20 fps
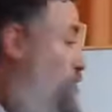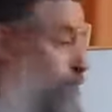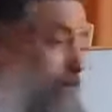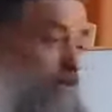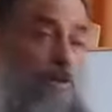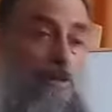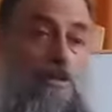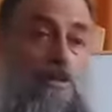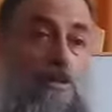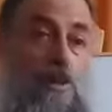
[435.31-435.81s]
the
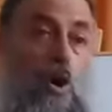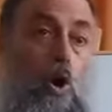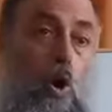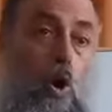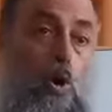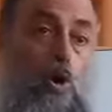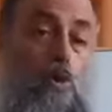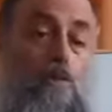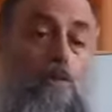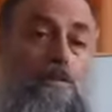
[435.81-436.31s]
word
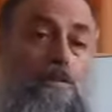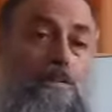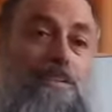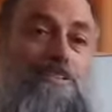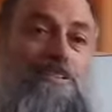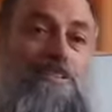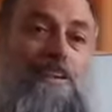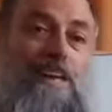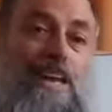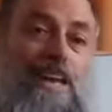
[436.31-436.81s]
O
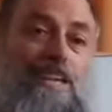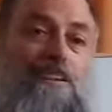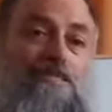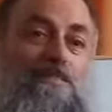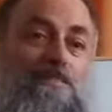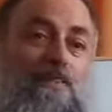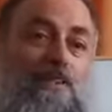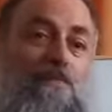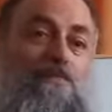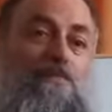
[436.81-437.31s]
is Ein
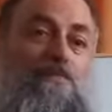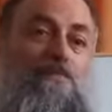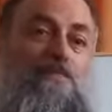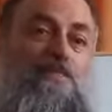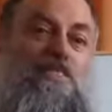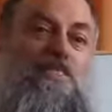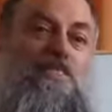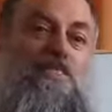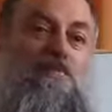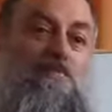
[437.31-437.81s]
Sof,
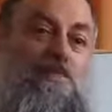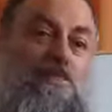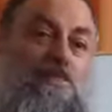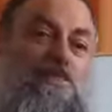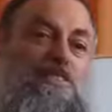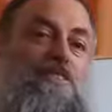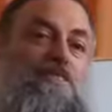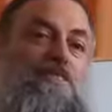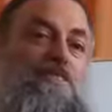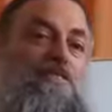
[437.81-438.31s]
which
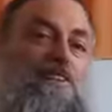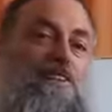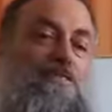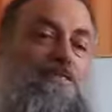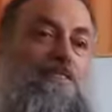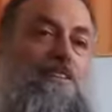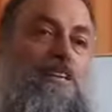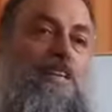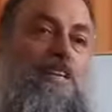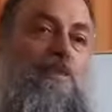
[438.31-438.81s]
is
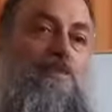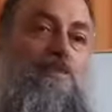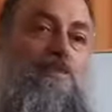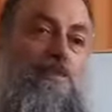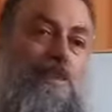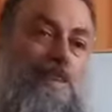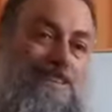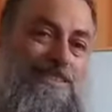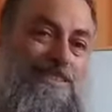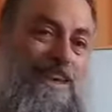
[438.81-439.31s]
infinity in Hebrew.
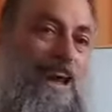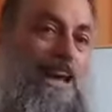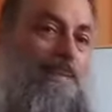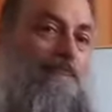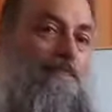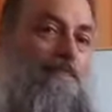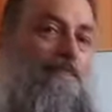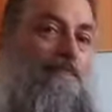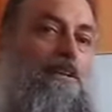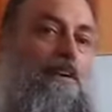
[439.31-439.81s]

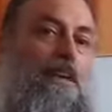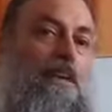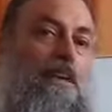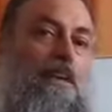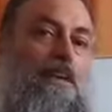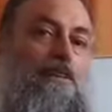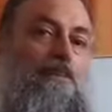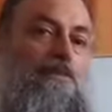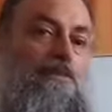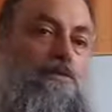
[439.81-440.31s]
Exactly.
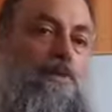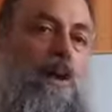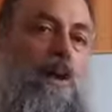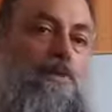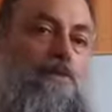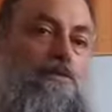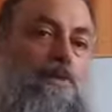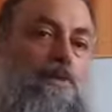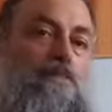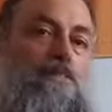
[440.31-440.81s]

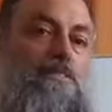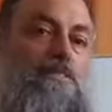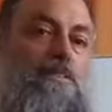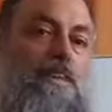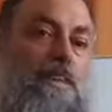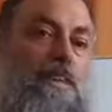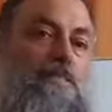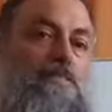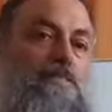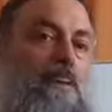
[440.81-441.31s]

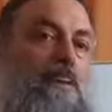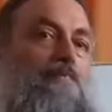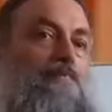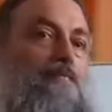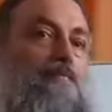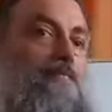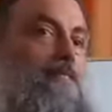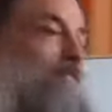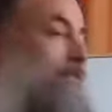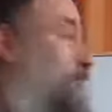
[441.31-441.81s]

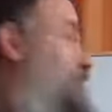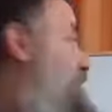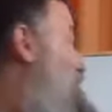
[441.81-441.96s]
207